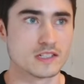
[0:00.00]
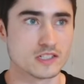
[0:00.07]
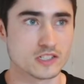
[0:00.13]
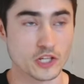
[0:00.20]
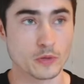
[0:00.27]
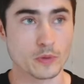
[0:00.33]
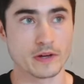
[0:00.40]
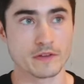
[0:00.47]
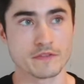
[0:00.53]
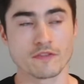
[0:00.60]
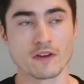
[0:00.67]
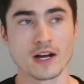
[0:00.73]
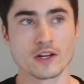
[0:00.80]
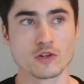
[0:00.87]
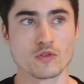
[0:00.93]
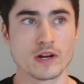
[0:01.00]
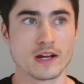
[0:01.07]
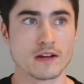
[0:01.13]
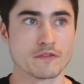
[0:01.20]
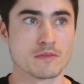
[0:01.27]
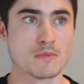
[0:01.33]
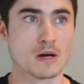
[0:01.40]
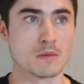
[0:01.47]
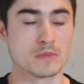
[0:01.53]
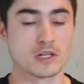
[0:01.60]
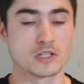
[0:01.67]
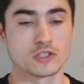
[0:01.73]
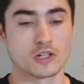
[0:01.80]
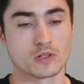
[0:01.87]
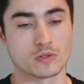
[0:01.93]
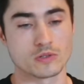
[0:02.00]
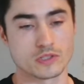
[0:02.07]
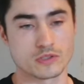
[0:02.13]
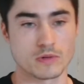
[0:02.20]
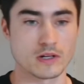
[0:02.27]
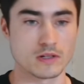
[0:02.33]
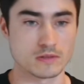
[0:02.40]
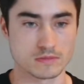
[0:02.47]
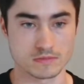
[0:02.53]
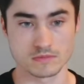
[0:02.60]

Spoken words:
So you were in final round for McDonald as well.